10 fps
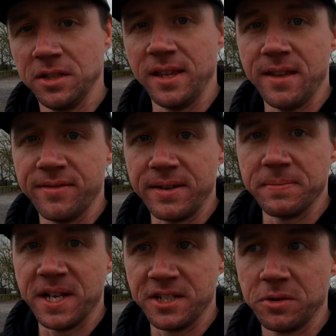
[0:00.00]
to the
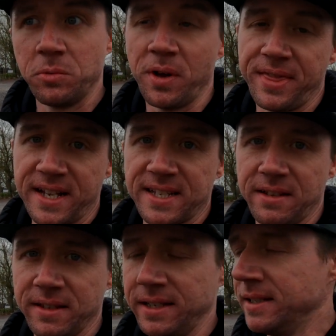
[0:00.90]
event page when that's
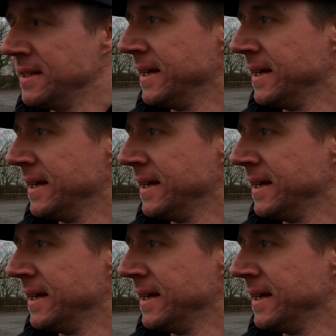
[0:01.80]
out there.